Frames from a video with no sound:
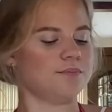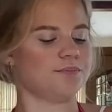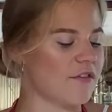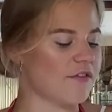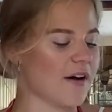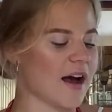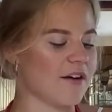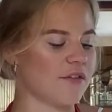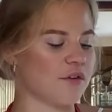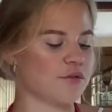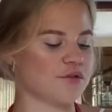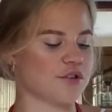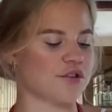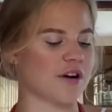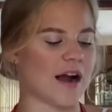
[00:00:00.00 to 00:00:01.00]

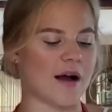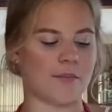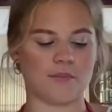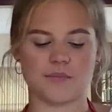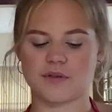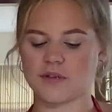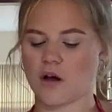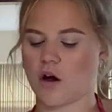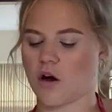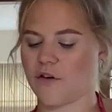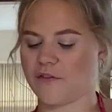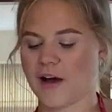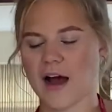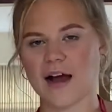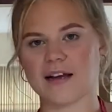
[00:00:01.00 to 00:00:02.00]
500 grams
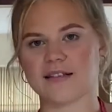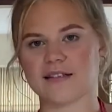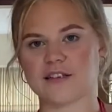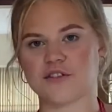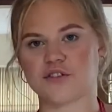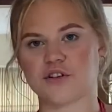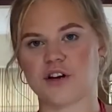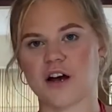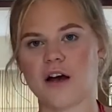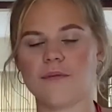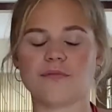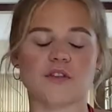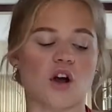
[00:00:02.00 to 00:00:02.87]
of icing sugar,